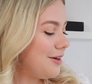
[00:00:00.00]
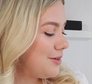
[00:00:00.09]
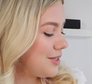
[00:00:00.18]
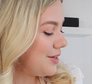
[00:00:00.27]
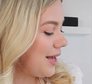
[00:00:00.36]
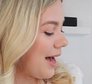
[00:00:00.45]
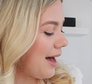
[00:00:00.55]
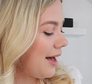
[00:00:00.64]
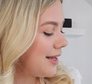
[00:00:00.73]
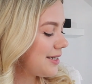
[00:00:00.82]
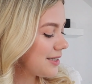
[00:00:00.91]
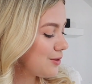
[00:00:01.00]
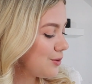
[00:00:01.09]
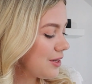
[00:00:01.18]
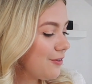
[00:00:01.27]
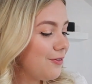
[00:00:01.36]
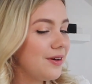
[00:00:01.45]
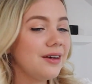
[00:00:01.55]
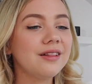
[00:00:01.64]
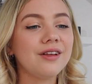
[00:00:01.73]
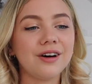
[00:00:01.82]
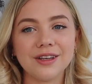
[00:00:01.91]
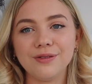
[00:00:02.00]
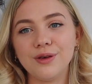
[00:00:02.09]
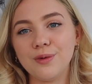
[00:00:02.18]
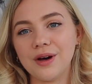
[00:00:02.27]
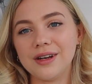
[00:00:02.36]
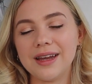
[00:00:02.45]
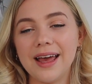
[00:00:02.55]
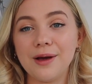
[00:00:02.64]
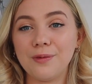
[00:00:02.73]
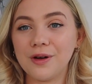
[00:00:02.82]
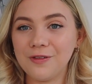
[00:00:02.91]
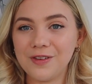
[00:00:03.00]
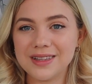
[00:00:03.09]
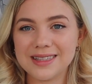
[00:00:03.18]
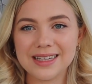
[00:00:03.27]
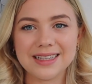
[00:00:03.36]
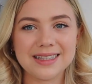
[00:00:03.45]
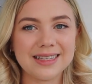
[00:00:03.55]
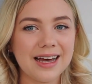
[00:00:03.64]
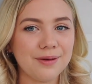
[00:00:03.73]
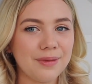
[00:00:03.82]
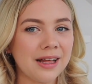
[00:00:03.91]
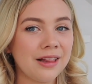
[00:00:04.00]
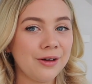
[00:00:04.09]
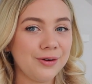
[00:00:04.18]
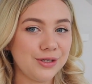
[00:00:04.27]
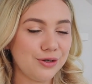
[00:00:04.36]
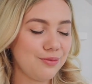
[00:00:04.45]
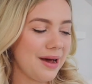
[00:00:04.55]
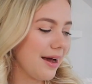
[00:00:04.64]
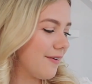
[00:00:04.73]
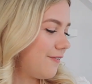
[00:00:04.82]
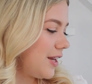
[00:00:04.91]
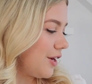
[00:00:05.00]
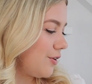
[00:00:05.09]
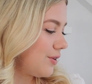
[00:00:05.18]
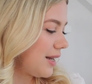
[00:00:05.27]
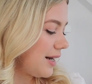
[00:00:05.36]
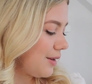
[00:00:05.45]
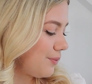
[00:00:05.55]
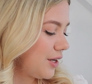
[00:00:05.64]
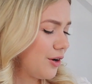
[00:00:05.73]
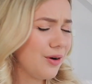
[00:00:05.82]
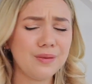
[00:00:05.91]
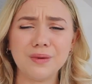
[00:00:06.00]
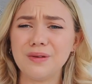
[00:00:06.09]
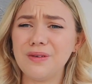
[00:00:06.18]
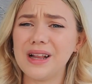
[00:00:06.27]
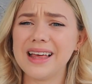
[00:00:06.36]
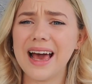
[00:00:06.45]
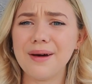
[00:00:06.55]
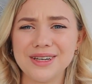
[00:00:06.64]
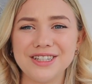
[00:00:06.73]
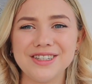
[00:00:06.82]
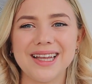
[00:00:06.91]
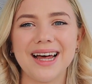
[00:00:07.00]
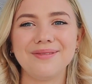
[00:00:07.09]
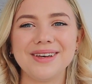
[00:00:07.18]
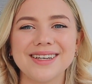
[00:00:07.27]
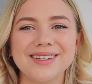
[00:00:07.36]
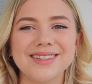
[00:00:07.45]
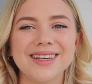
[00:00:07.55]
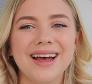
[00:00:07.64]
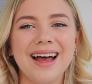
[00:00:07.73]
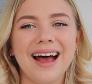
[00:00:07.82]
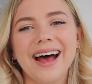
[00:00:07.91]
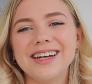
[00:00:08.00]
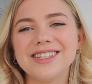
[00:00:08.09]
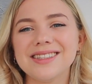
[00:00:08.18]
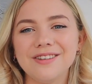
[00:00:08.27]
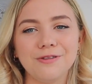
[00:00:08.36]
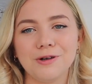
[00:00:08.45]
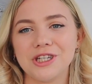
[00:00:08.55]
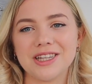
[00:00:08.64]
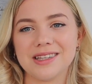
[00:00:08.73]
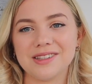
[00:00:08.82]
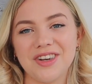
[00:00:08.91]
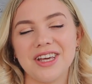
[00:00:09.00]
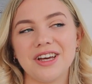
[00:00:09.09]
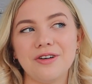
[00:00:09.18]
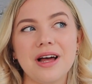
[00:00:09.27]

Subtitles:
So yeah, it doesn't really fit a lot. If you want a what fits inside my Chloe Drew bag video, then let me know. I'd be really happy to do that because I just love watching this video.